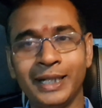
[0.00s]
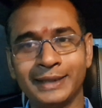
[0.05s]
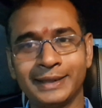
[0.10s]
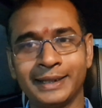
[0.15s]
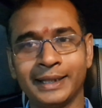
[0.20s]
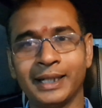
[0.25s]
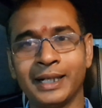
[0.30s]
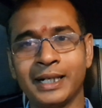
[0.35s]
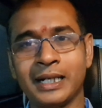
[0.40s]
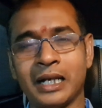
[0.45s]

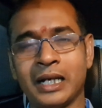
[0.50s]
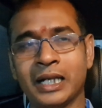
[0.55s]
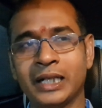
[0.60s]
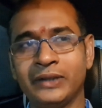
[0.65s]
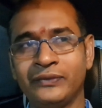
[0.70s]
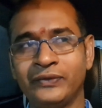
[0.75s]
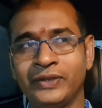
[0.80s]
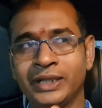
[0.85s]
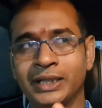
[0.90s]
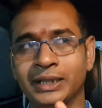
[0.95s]
desire or
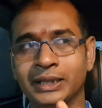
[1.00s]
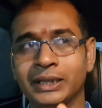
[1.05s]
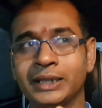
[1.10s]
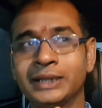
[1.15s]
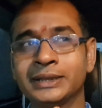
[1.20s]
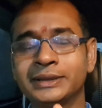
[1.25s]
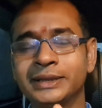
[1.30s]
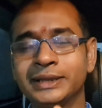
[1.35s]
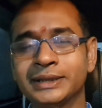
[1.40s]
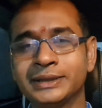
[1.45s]
if it
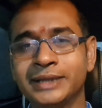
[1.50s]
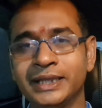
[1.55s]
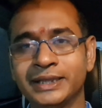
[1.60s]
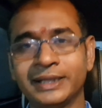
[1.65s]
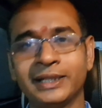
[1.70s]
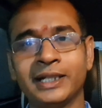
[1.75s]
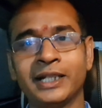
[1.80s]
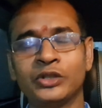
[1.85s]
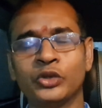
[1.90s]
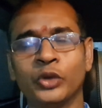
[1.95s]
is this
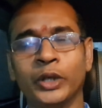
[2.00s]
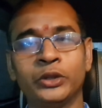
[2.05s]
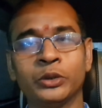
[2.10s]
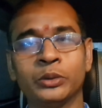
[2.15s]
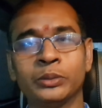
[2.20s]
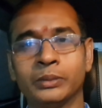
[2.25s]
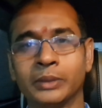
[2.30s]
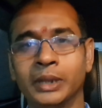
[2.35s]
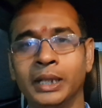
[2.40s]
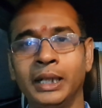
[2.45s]
desire going
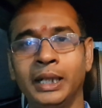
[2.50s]
to